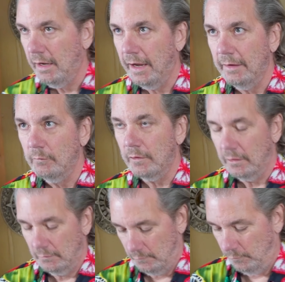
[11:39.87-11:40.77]
And
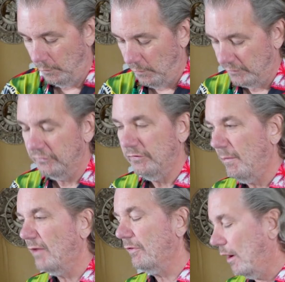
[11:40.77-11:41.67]
we want this
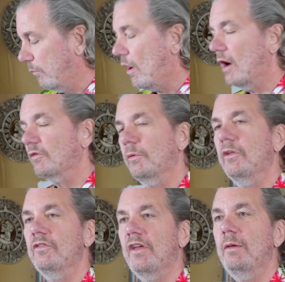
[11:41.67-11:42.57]
about
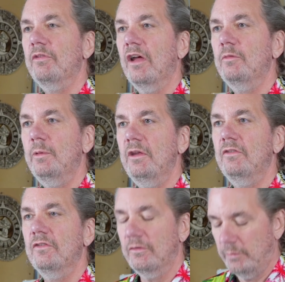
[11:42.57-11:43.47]
approximately the same size
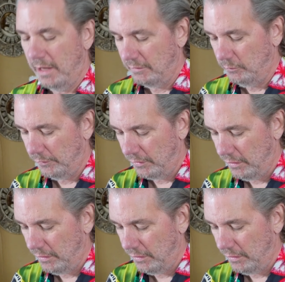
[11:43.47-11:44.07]
pieces as we had with our